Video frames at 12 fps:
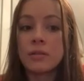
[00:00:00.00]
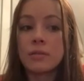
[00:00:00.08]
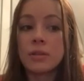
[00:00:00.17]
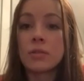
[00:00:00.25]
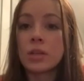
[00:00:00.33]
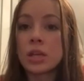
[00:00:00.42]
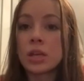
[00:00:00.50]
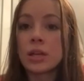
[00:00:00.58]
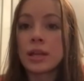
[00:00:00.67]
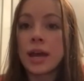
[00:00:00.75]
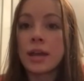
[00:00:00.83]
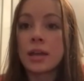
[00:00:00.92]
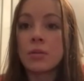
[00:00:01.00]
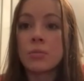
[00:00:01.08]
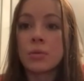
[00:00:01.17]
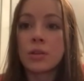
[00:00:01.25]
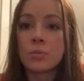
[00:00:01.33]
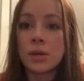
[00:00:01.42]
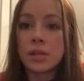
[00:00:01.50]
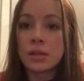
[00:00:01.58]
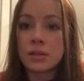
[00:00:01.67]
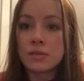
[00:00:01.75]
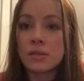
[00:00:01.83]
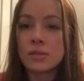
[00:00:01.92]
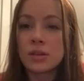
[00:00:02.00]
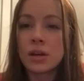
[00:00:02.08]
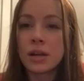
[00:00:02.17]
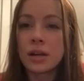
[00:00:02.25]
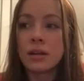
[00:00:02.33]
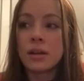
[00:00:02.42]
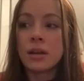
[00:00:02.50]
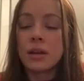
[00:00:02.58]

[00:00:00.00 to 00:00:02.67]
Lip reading: they're really good at and where their weaknesses are.